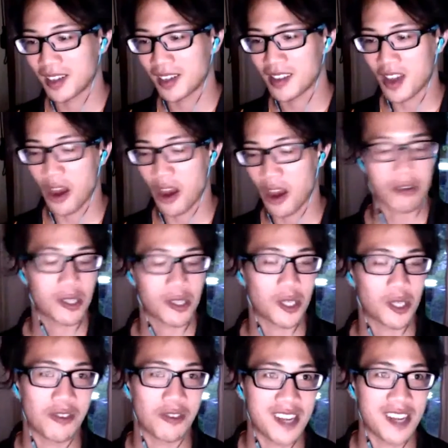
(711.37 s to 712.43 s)
aren't so
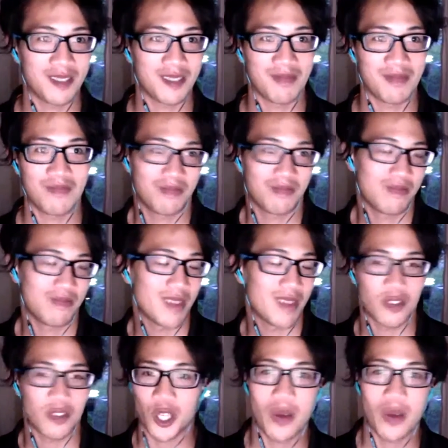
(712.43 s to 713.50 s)
great never
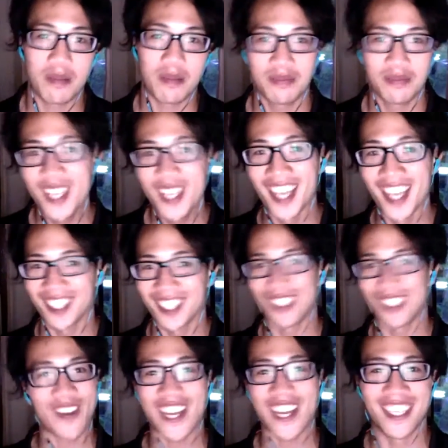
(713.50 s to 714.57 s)
show up. So it's
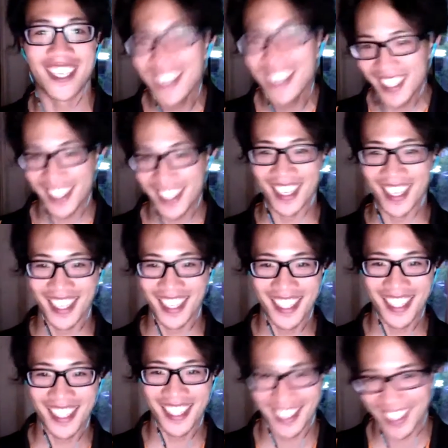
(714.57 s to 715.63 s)
fine.
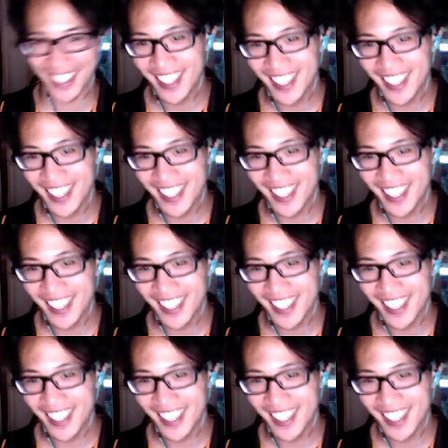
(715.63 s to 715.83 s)
Yeah. Yeah.